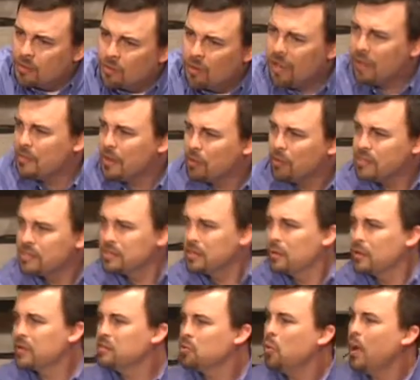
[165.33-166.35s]
Why am I
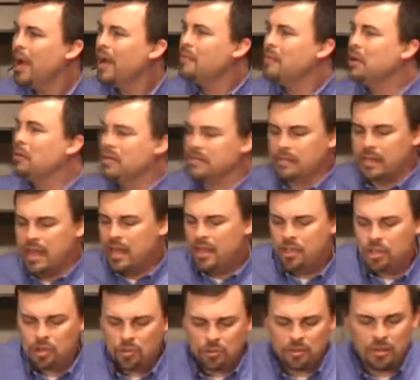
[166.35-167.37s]
wrestling with this? Why am I wrestling?
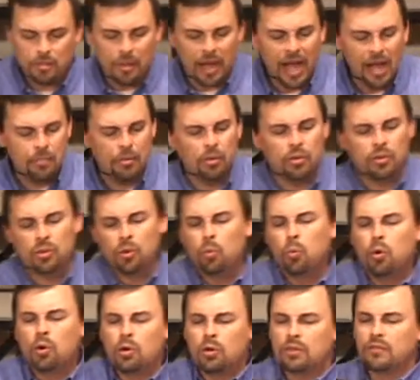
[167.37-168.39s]
You know, the Bible, the
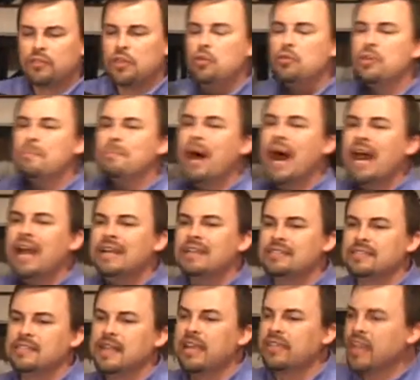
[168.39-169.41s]
worldview, the
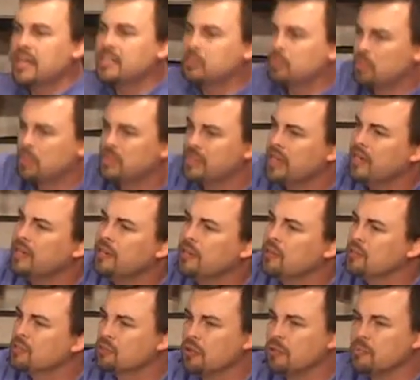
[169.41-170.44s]
mindset that is presented
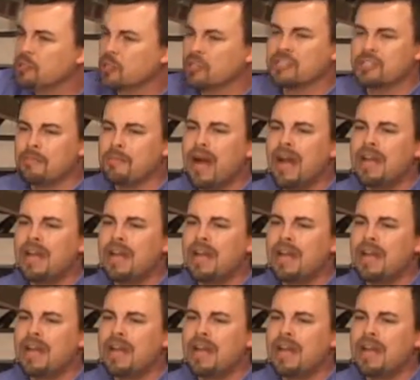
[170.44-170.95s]
here in Scripture is a